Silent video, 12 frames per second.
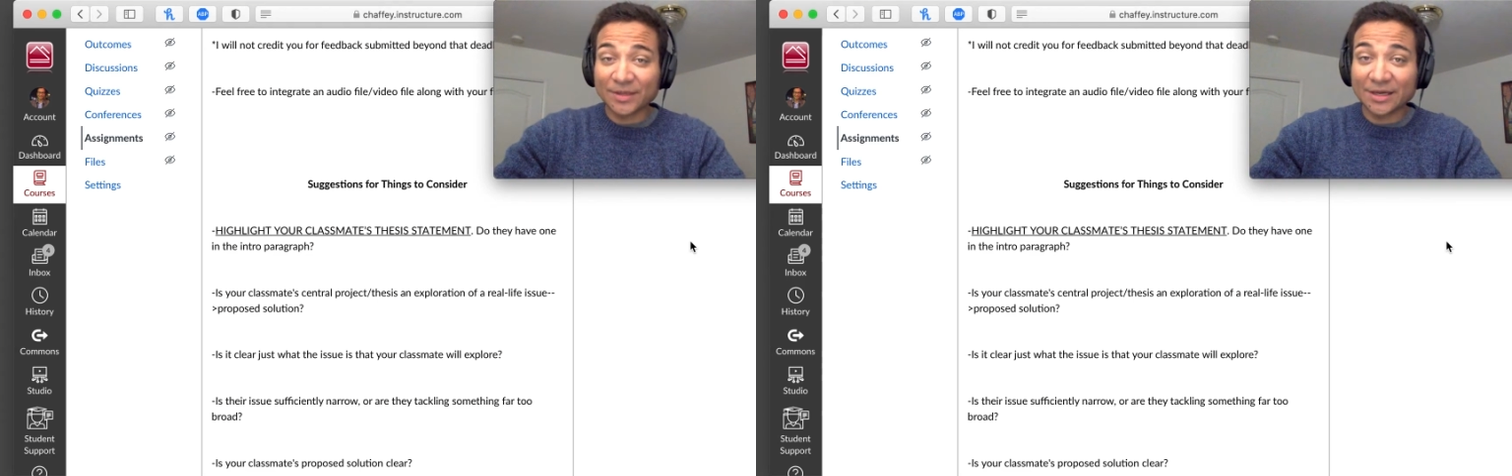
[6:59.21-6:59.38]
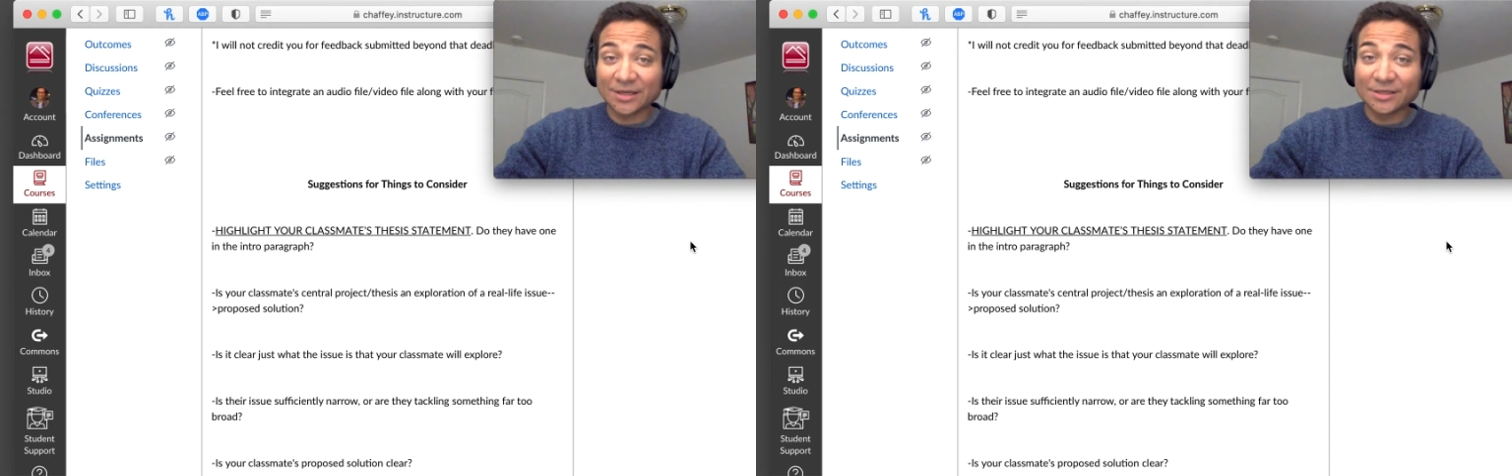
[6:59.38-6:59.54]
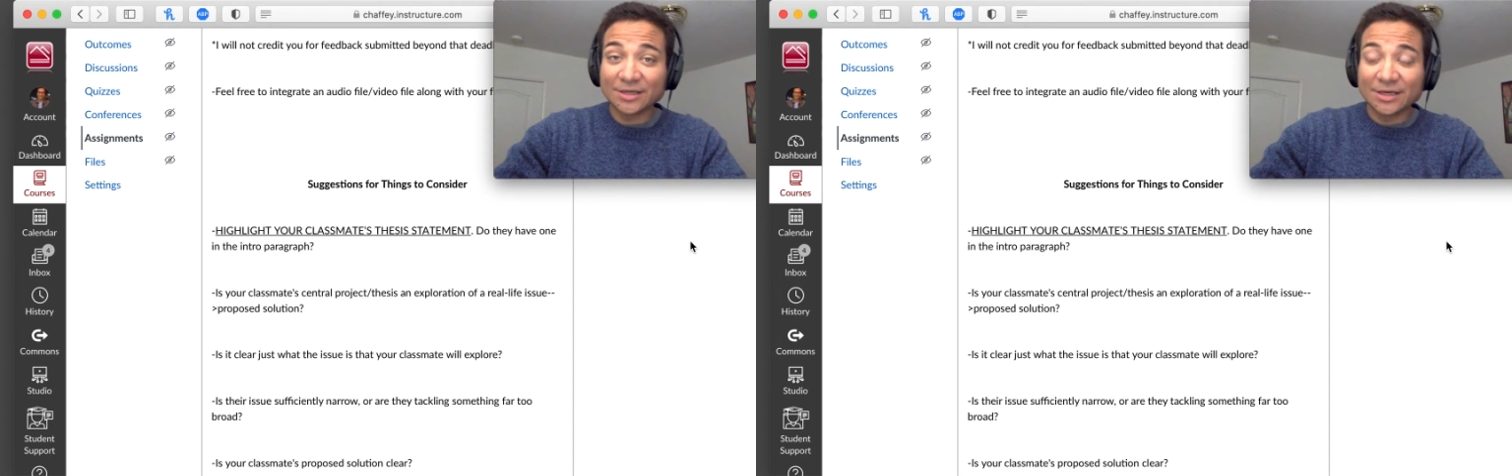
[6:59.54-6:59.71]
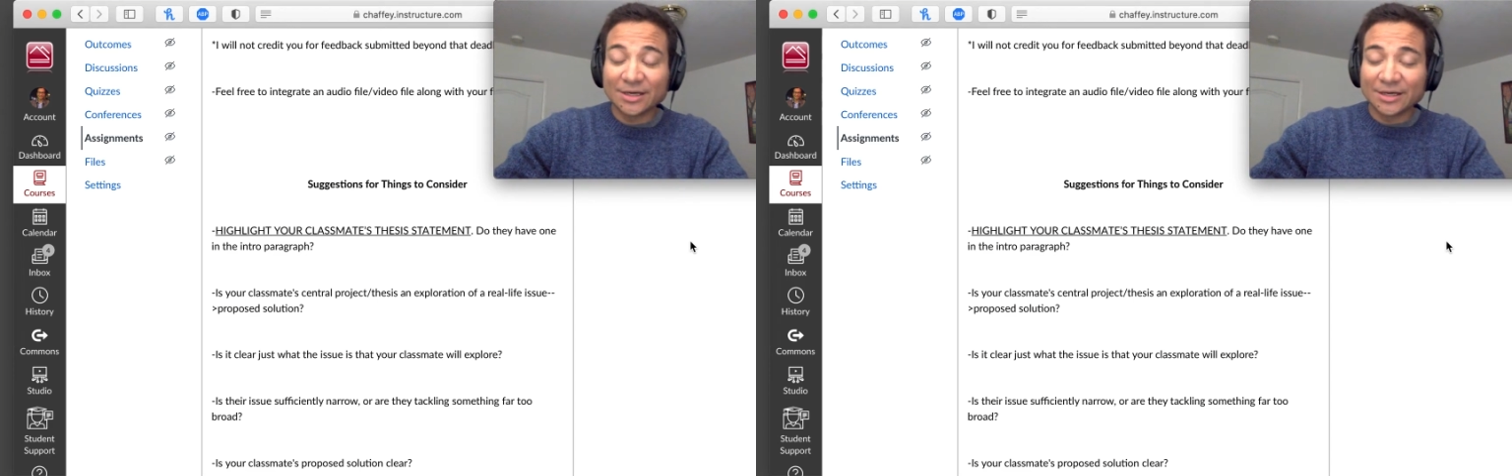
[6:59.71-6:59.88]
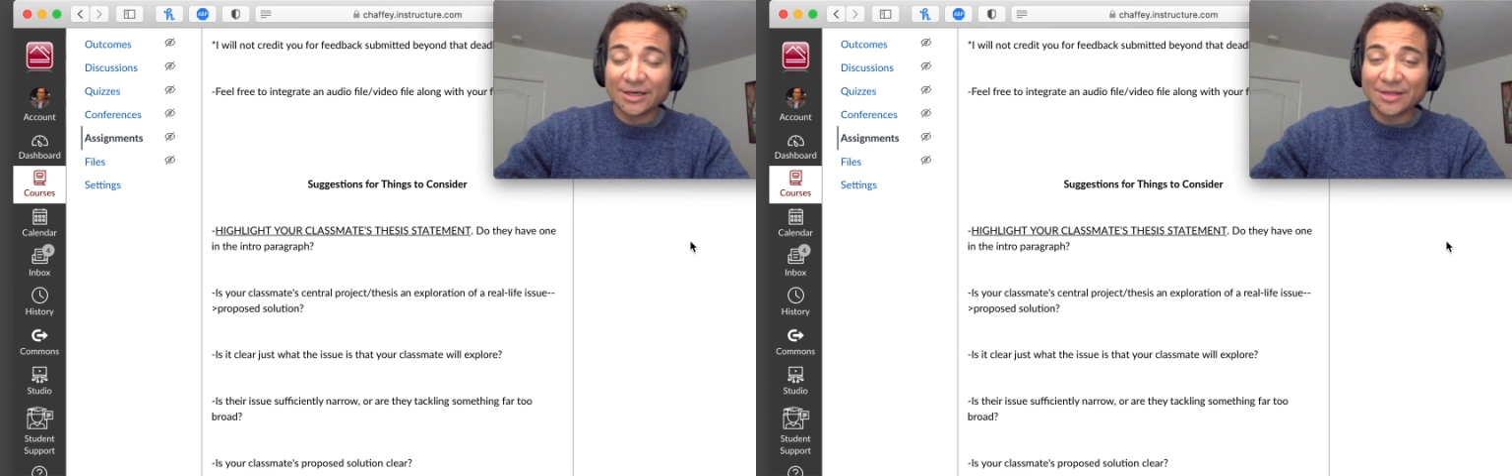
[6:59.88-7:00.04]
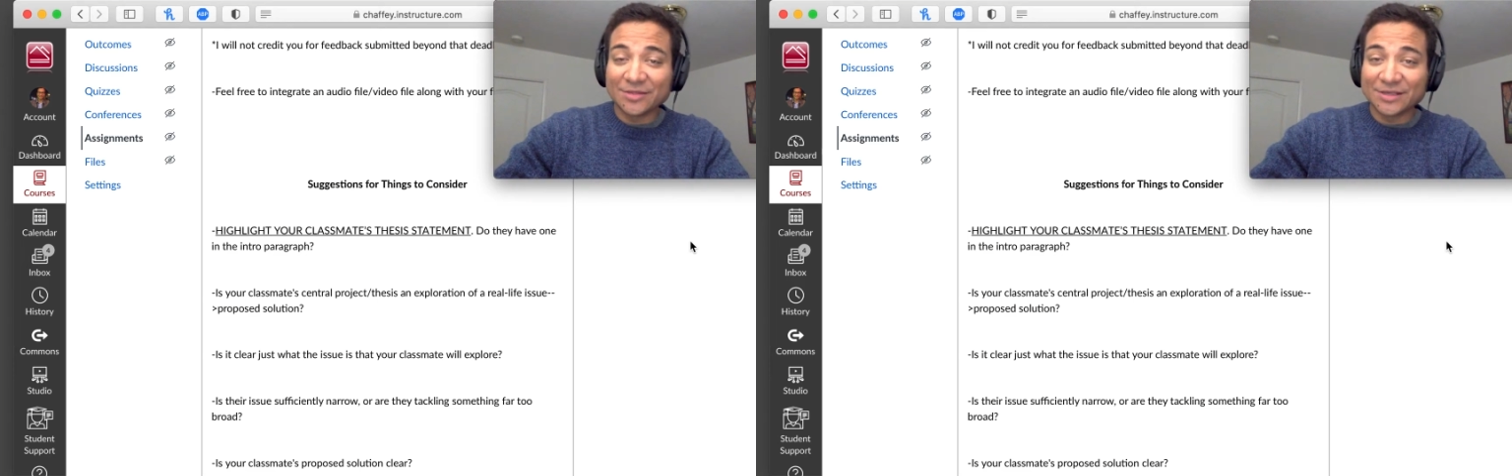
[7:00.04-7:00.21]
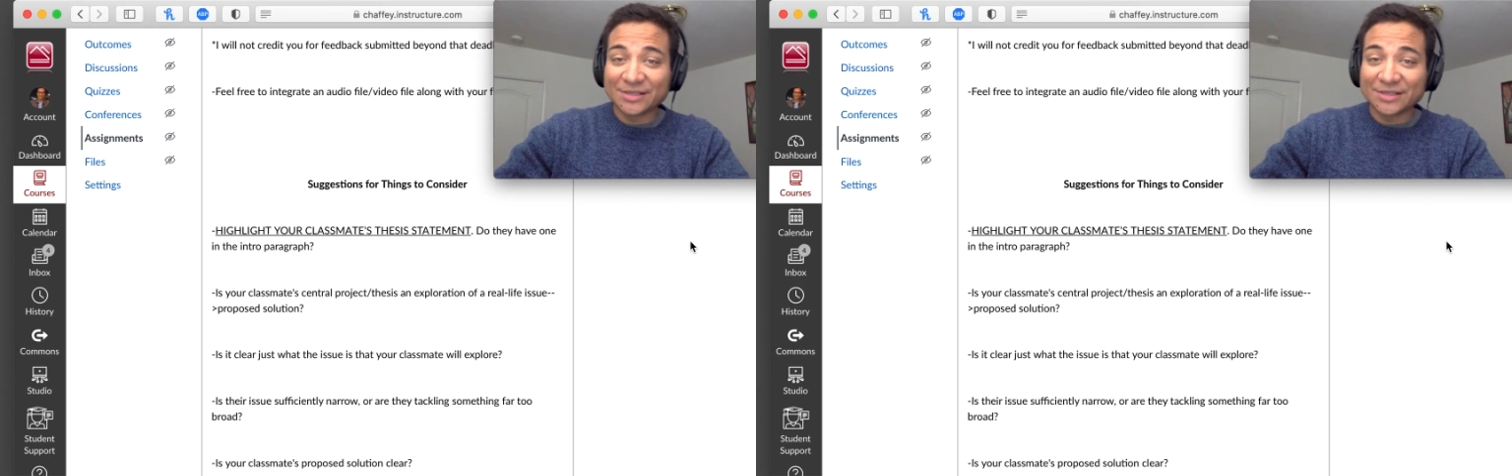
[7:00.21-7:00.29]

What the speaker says: And in this